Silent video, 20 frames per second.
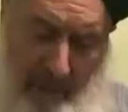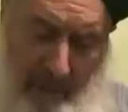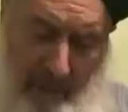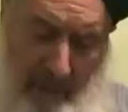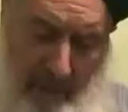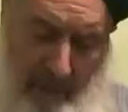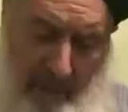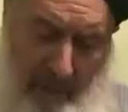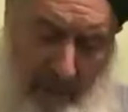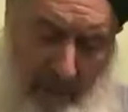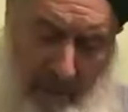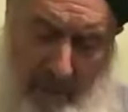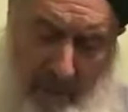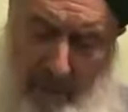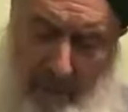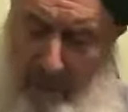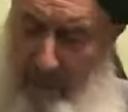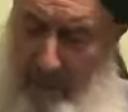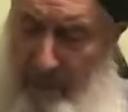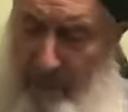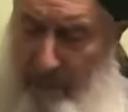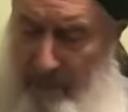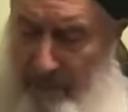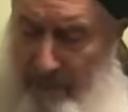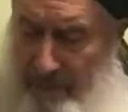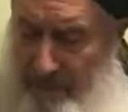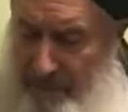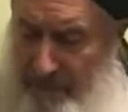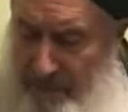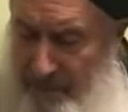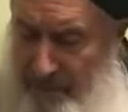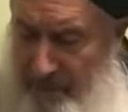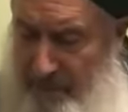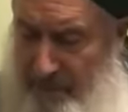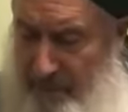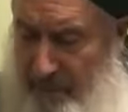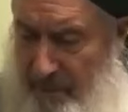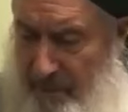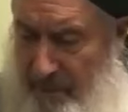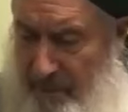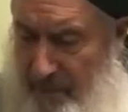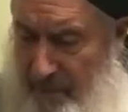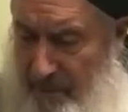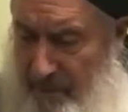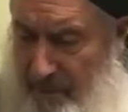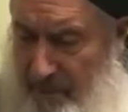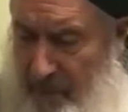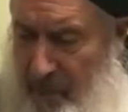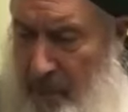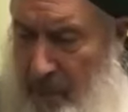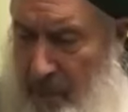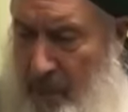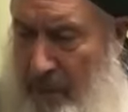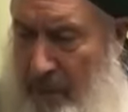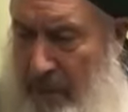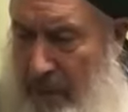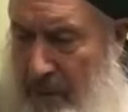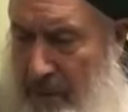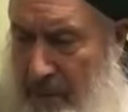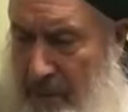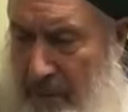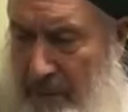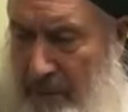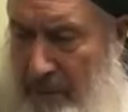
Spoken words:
to the world, to creation.